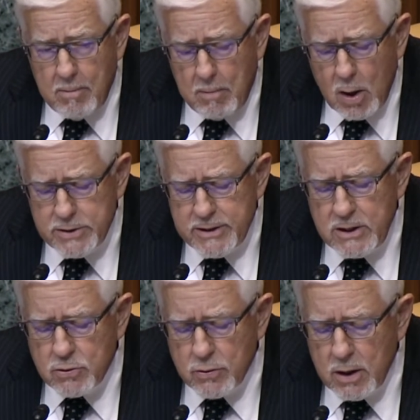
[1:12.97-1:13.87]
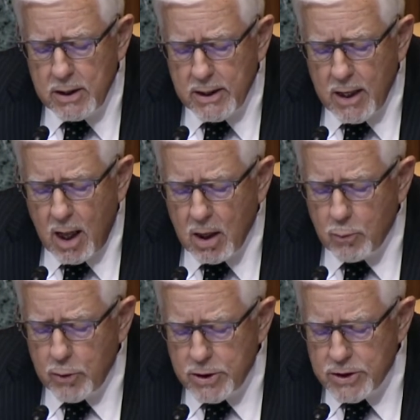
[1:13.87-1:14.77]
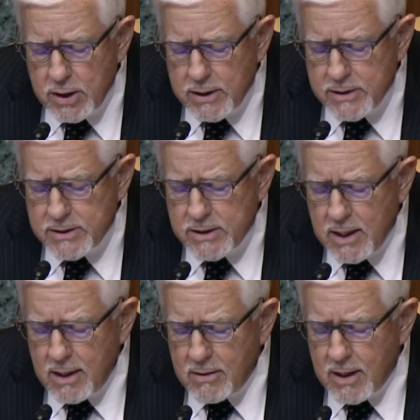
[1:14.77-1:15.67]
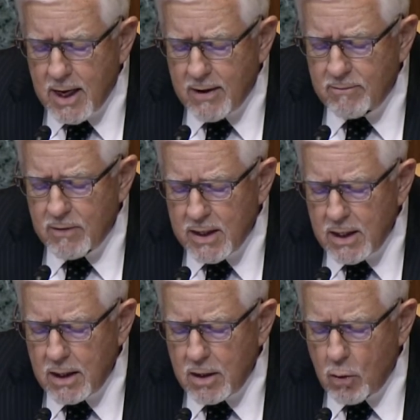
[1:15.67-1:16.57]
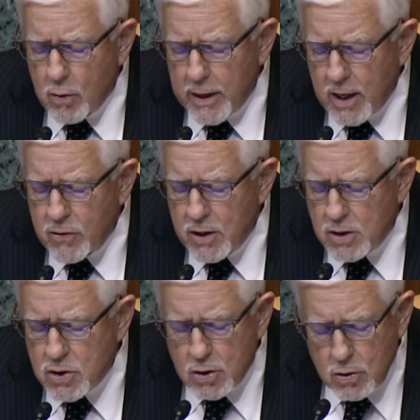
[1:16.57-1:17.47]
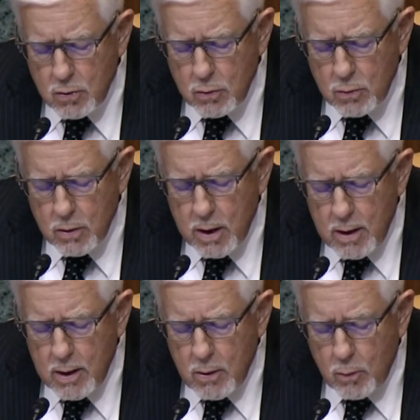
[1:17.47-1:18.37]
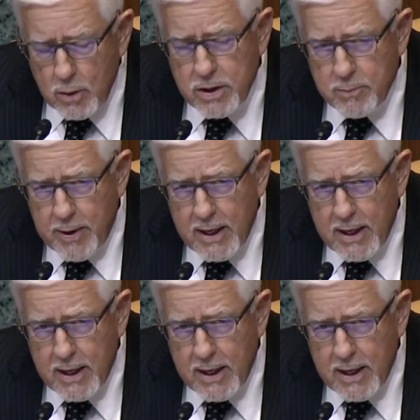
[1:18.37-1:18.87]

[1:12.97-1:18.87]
multi trillion dollar wish lists that have little or nothing to do with the